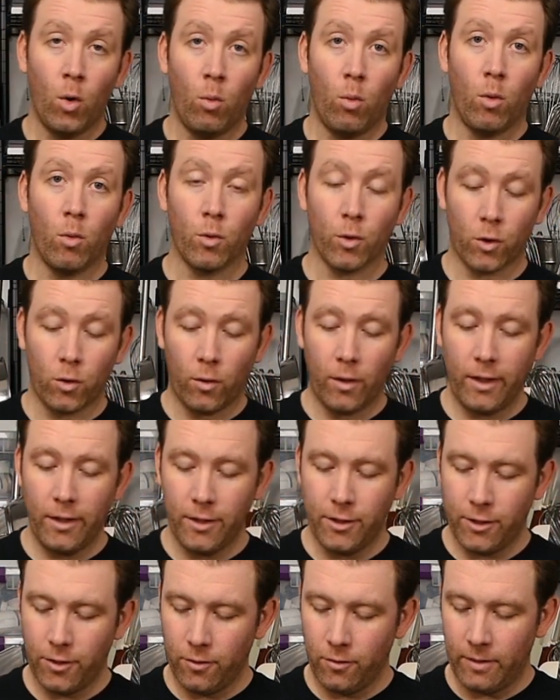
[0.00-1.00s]
What we're going
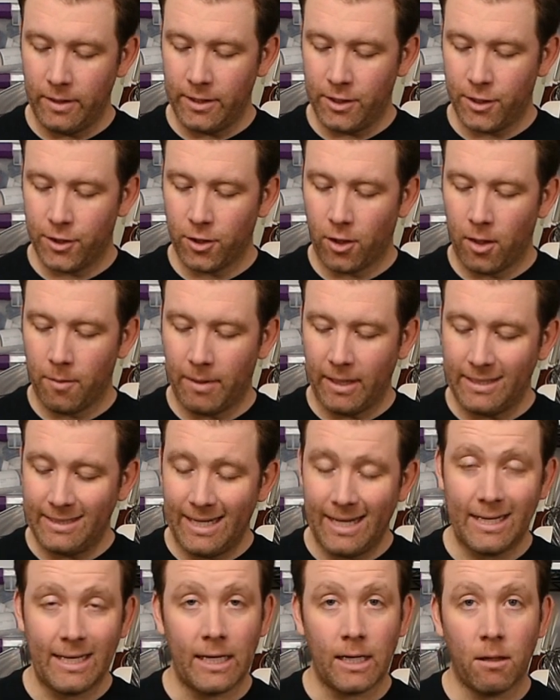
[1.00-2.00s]
to do is start by
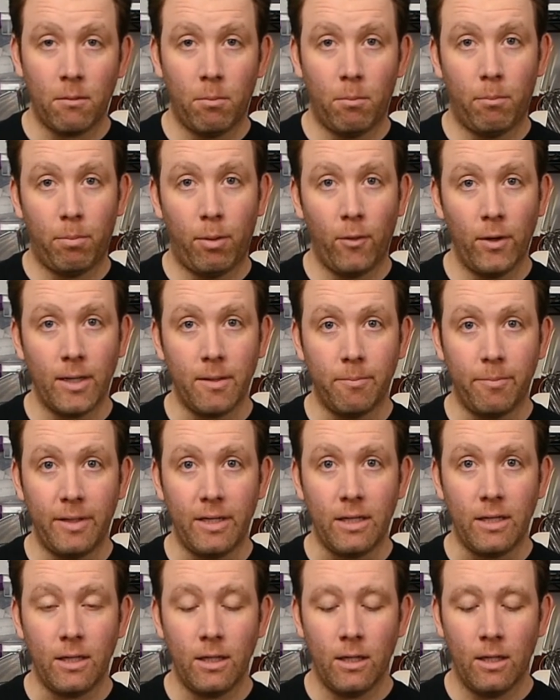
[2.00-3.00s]
taking point
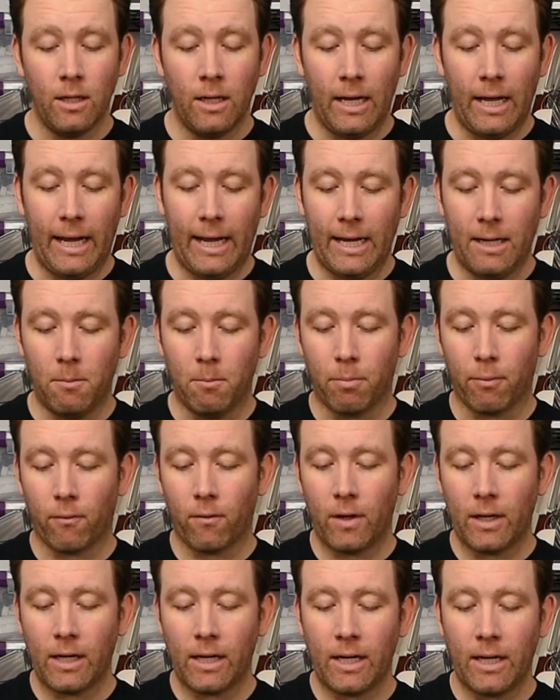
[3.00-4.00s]
B and
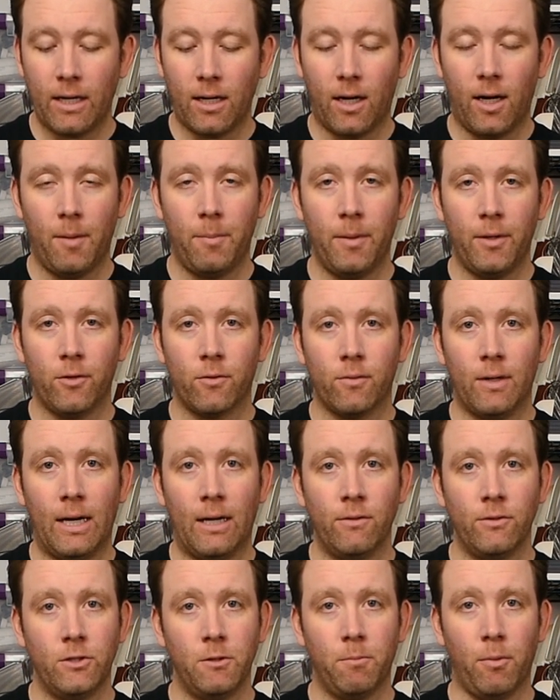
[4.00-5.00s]
bringing it up and
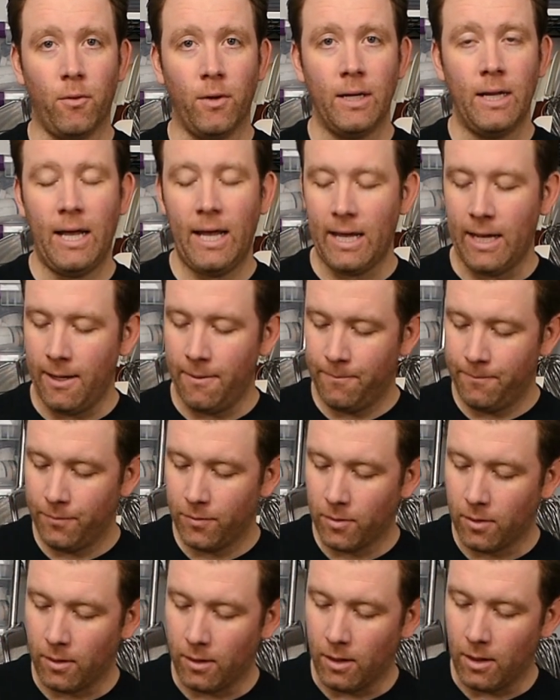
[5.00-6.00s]
around to point A,
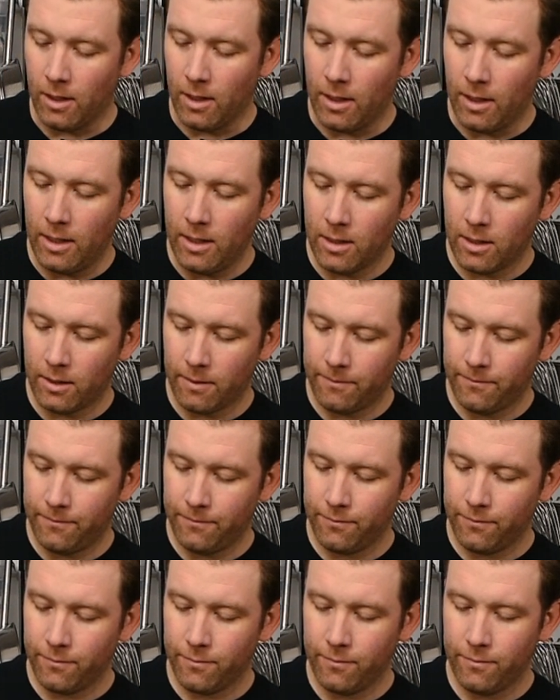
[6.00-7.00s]
like
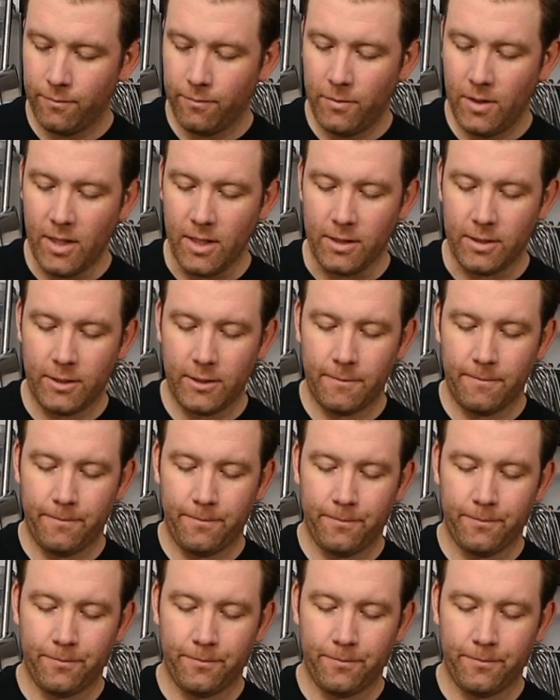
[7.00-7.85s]
this.